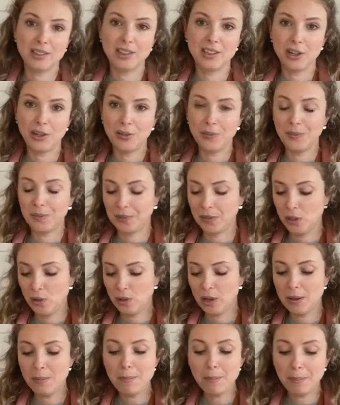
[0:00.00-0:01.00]
So you
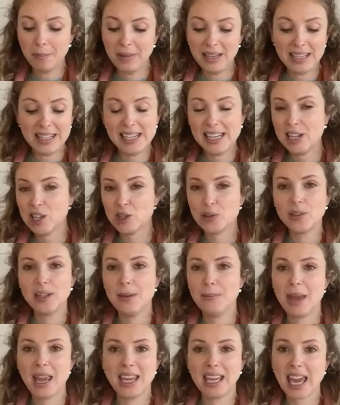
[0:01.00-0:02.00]
can literally
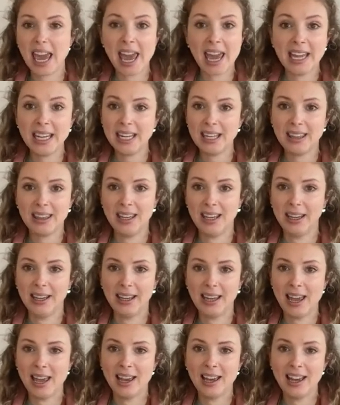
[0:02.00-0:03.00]
make
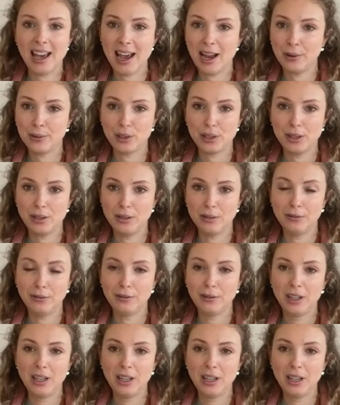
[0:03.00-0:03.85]
anything out of